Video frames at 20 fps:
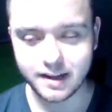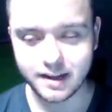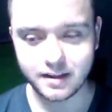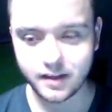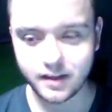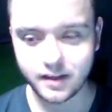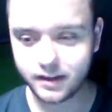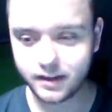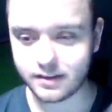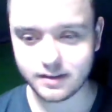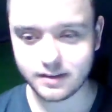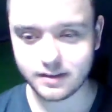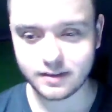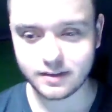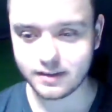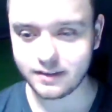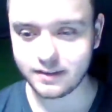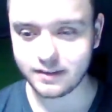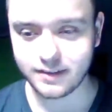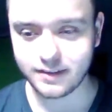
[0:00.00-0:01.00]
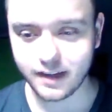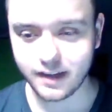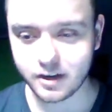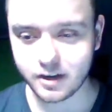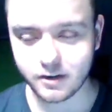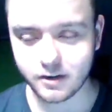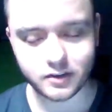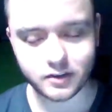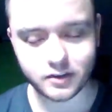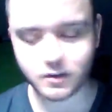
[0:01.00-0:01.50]
Like, the
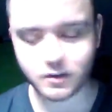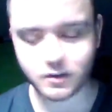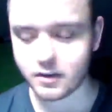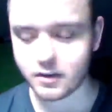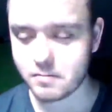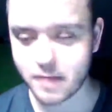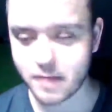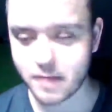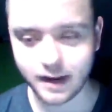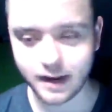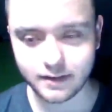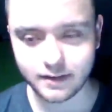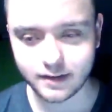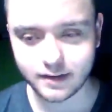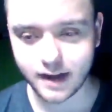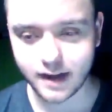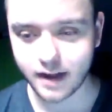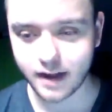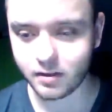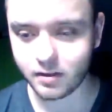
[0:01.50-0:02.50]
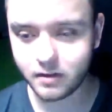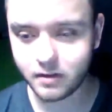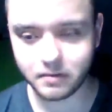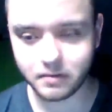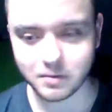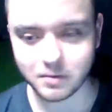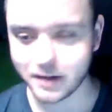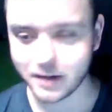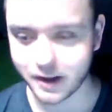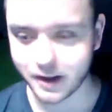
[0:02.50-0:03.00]
scenery is just amazing. I love
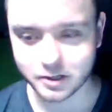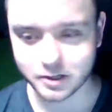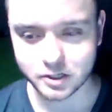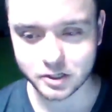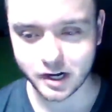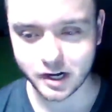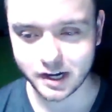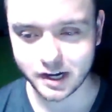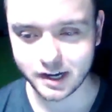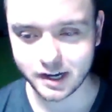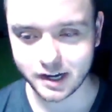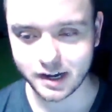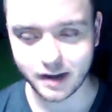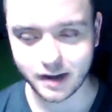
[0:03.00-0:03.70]
the way I shot it.